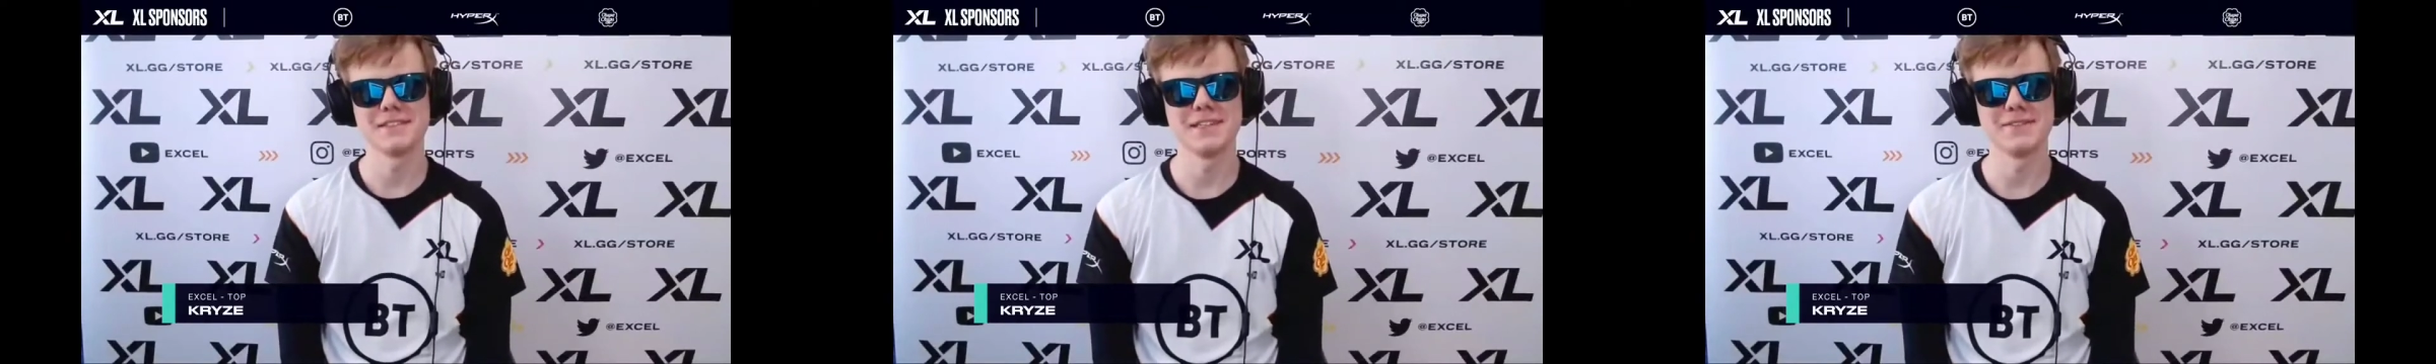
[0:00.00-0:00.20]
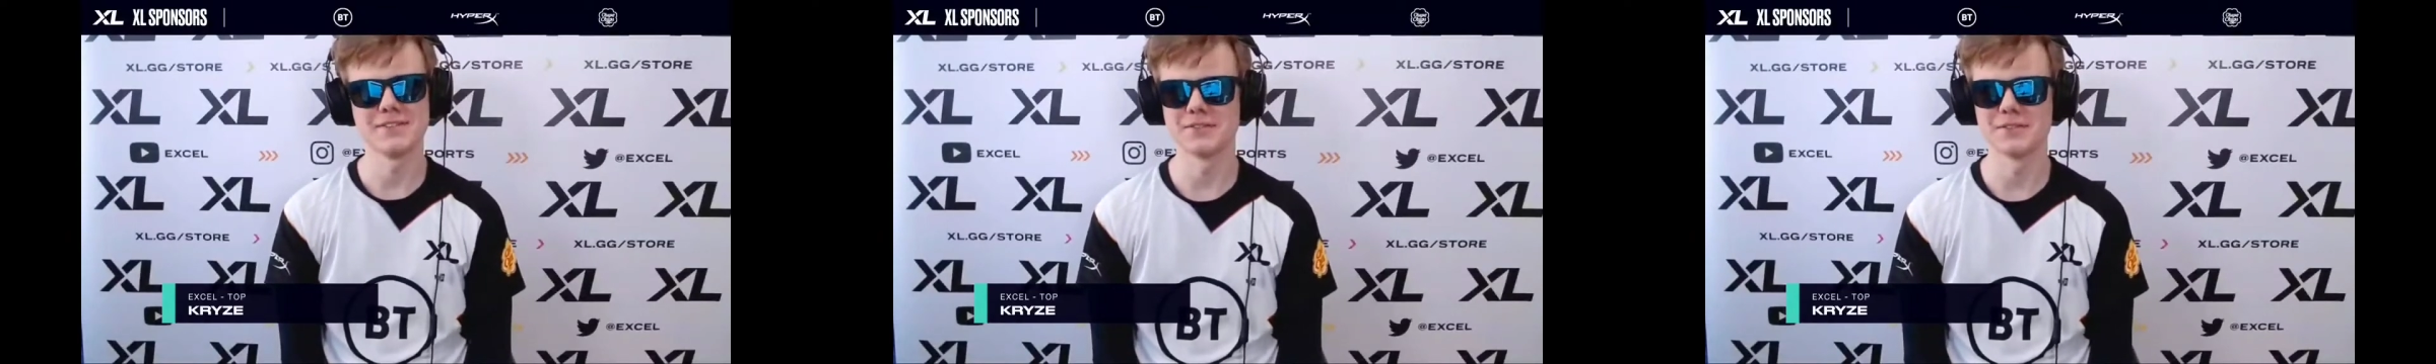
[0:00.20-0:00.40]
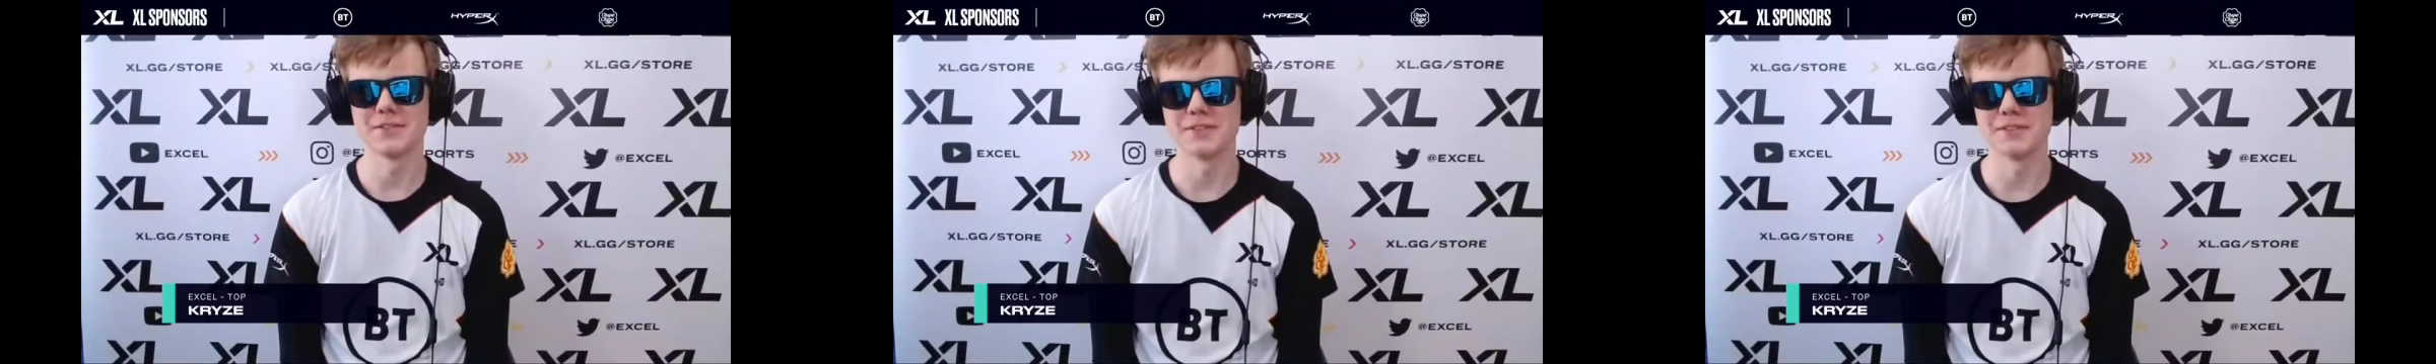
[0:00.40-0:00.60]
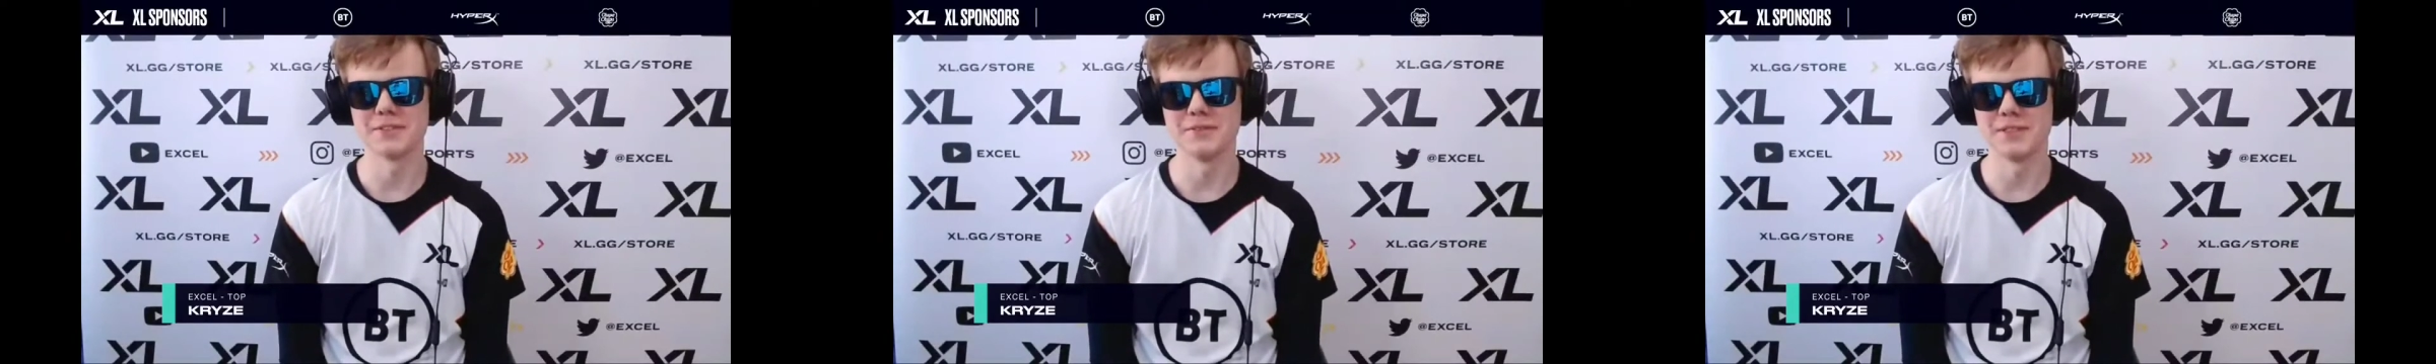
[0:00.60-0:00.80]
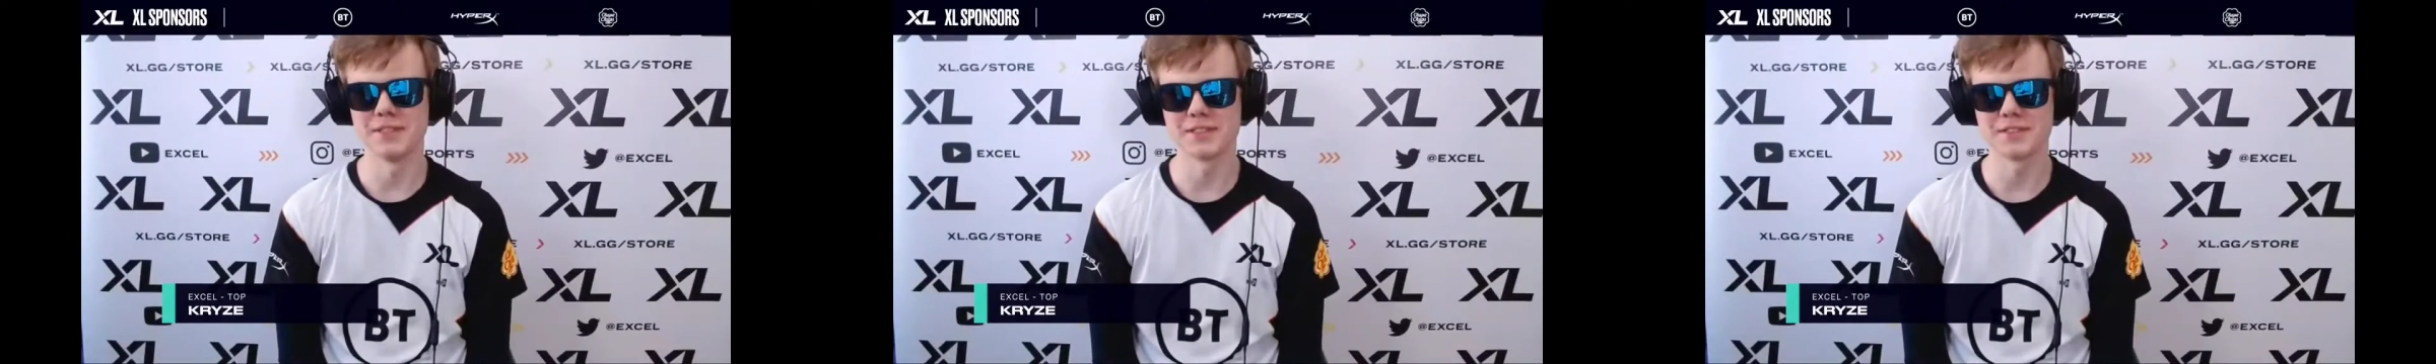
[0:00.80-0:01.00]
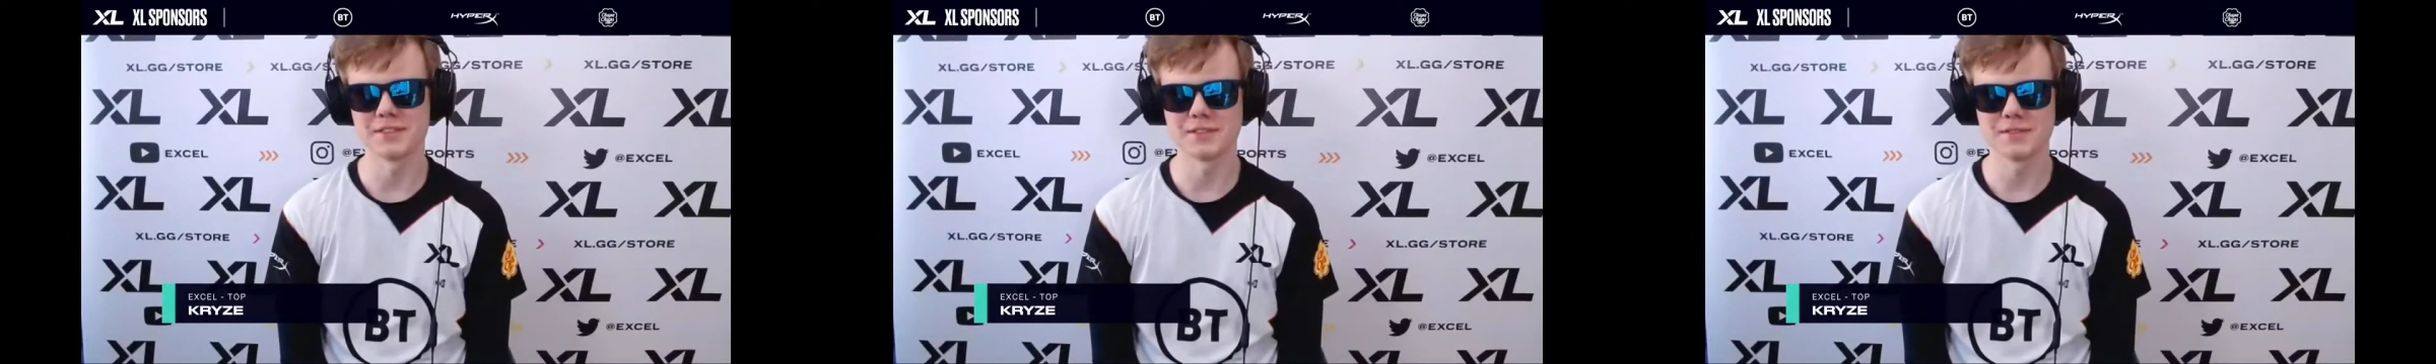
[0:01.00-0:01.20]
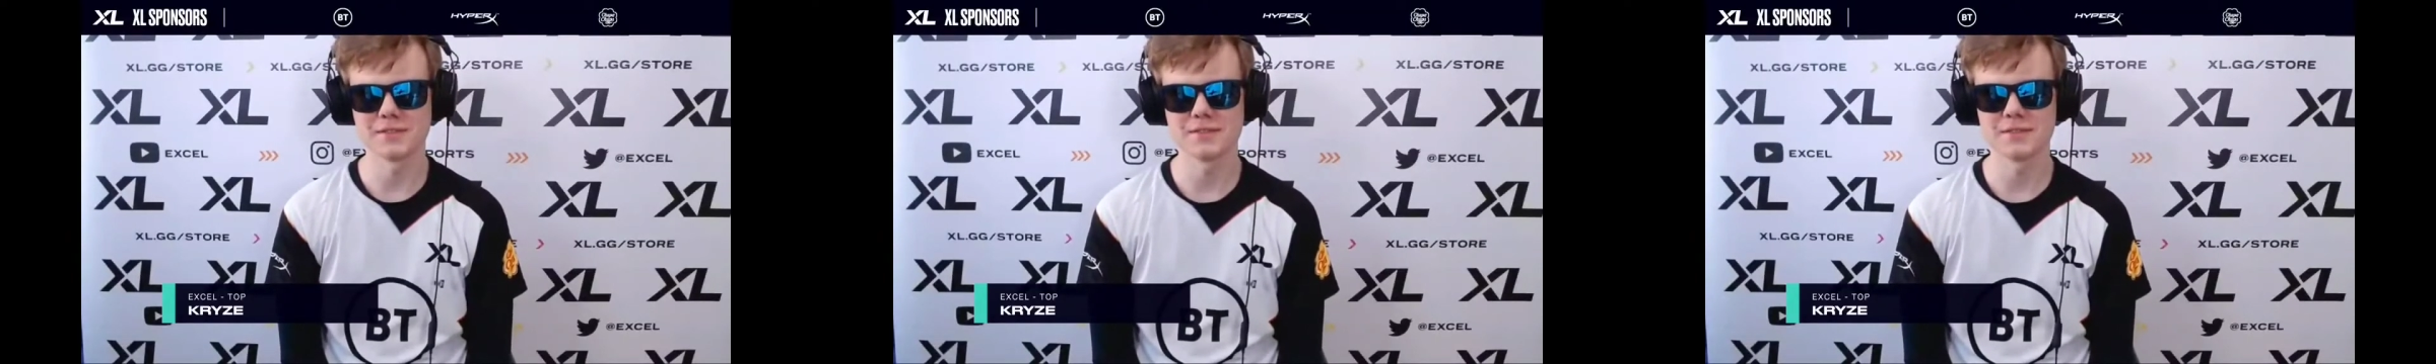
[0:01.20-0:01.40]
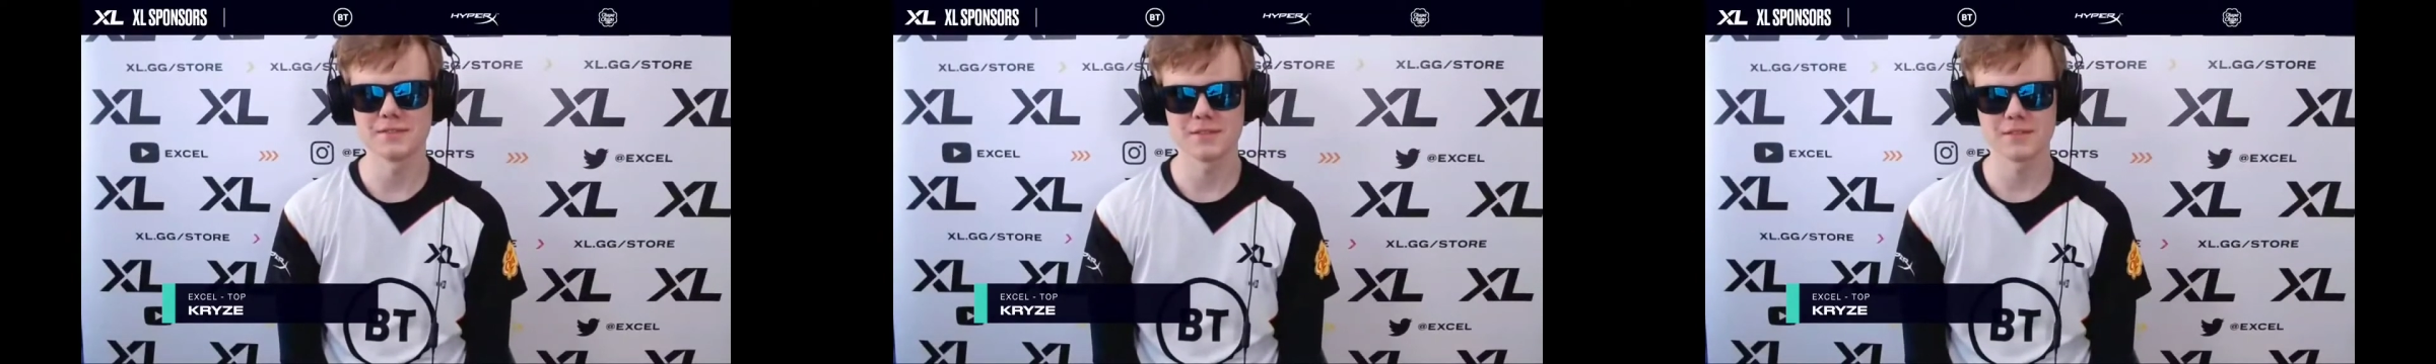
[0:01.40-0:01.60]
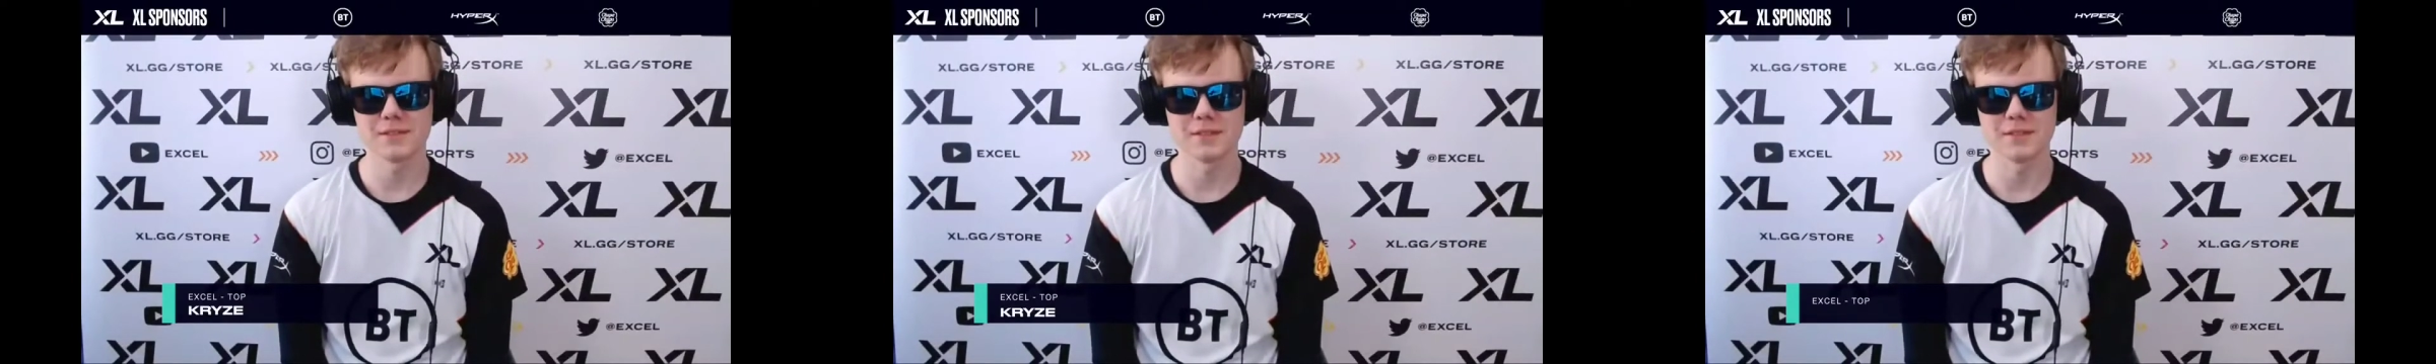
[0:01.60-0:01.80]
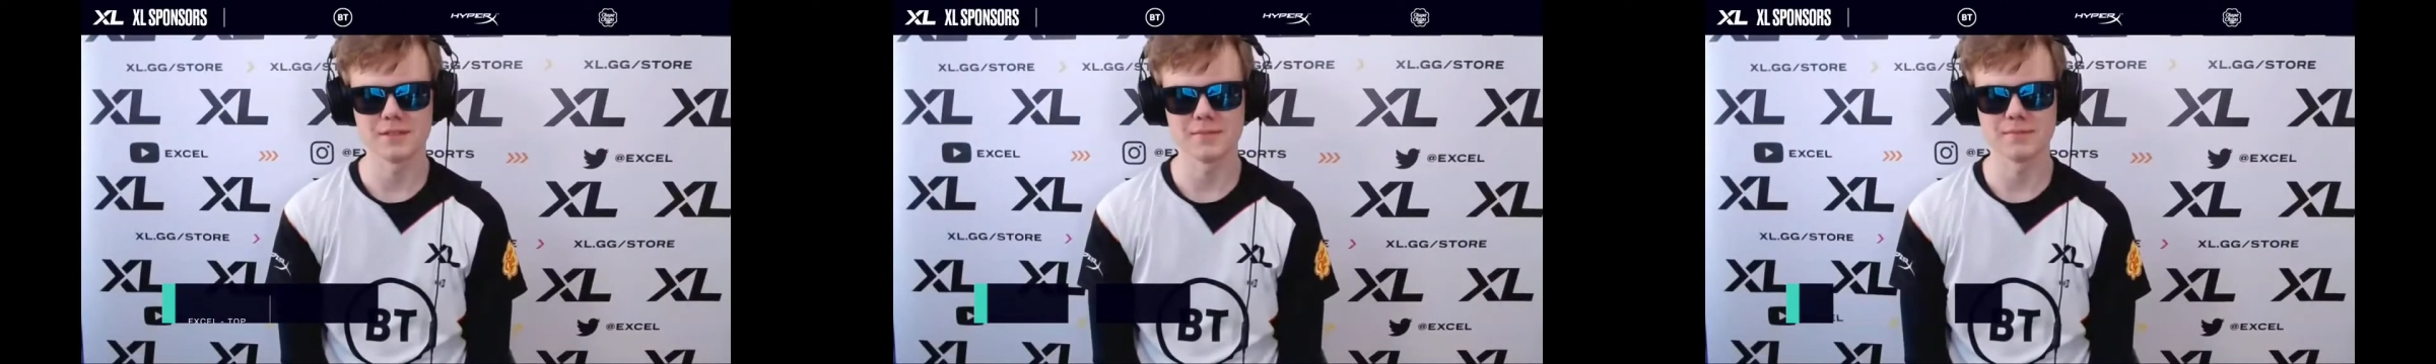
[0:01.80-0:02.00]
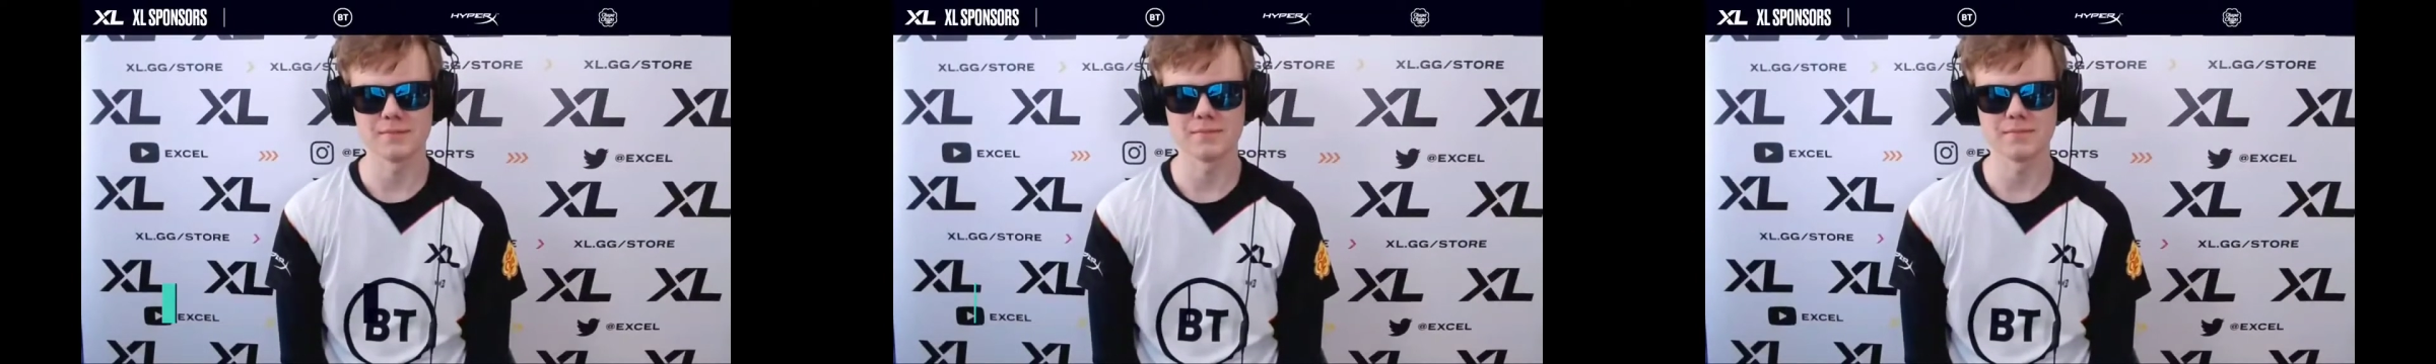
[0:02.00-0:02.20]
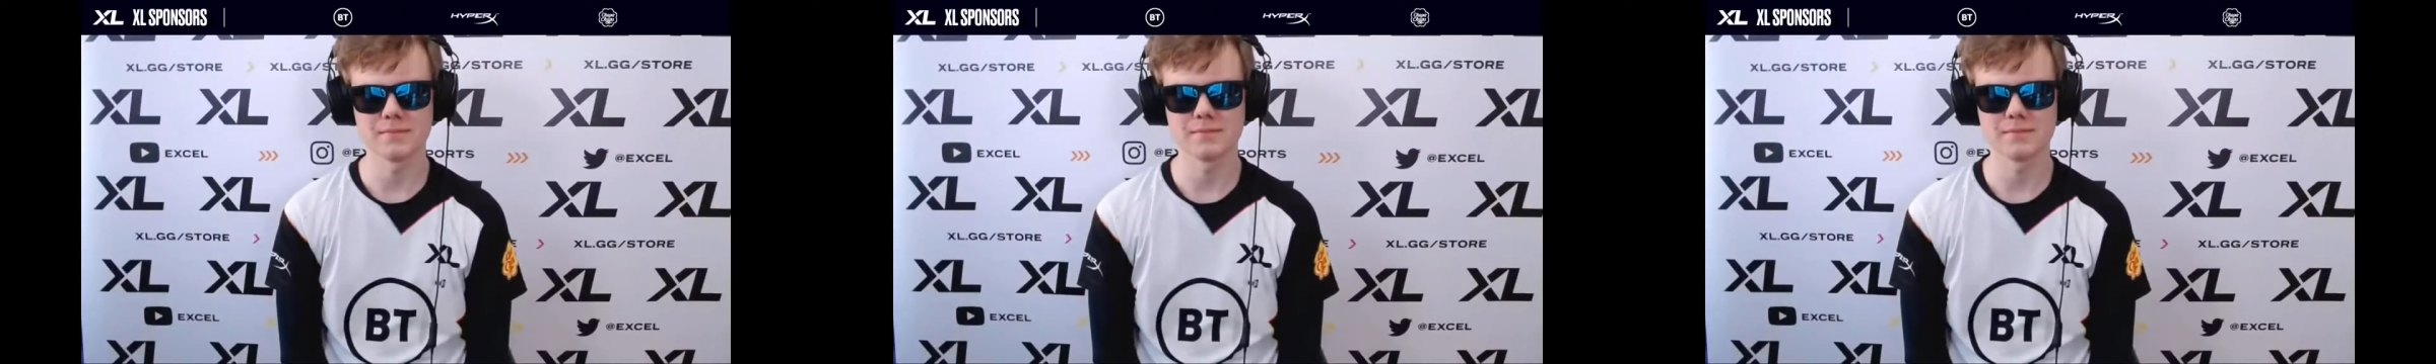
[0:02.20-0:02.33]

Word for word: it feels very good to win, actually. Well, um,